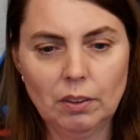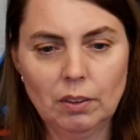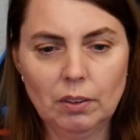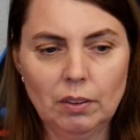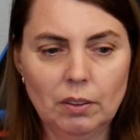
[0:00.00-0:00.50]

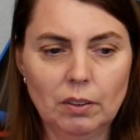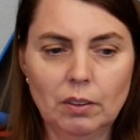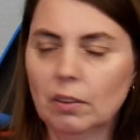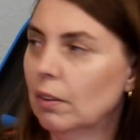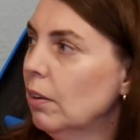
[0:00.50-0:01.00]

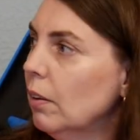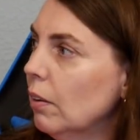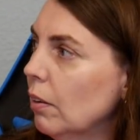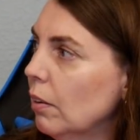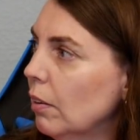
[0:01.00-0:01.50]

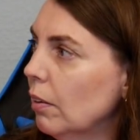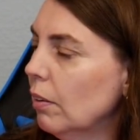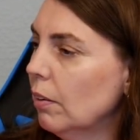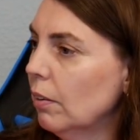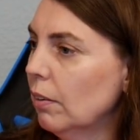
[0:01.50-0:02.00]

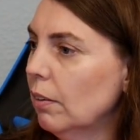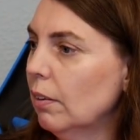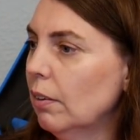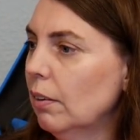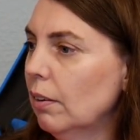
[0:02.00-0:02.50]

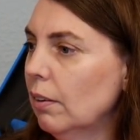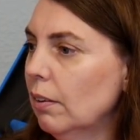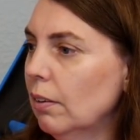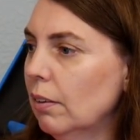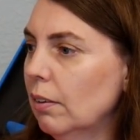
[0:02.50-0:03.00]

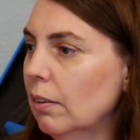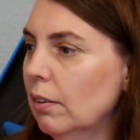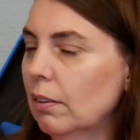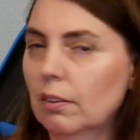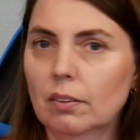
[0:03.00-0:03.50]

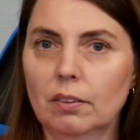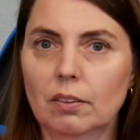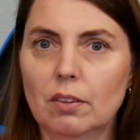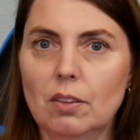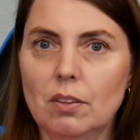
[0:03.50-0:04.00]

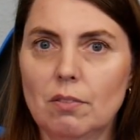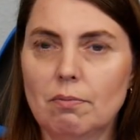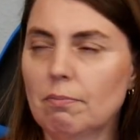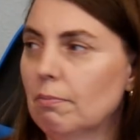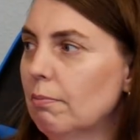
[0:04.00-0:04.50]

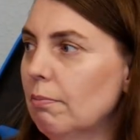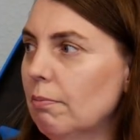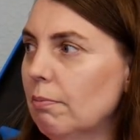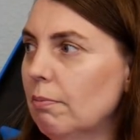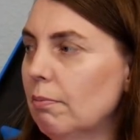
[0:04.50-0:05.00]

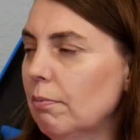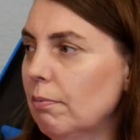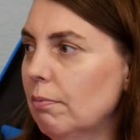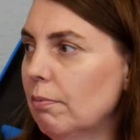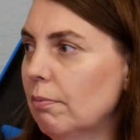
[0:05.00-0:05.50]

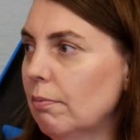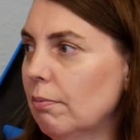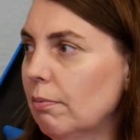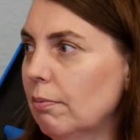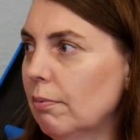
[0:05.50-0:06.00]

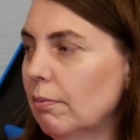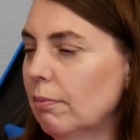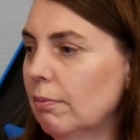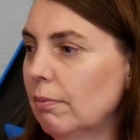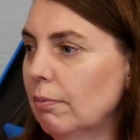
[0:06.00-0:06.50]

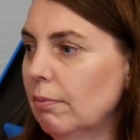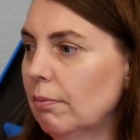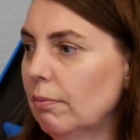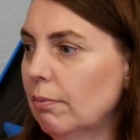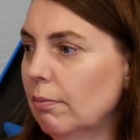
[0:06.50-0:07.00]

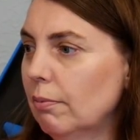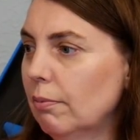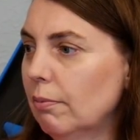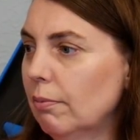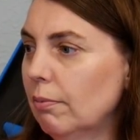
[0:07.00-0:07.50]

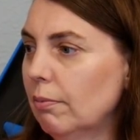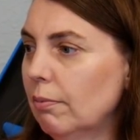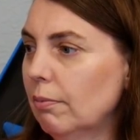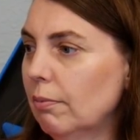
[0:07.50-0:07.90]
(not speaking)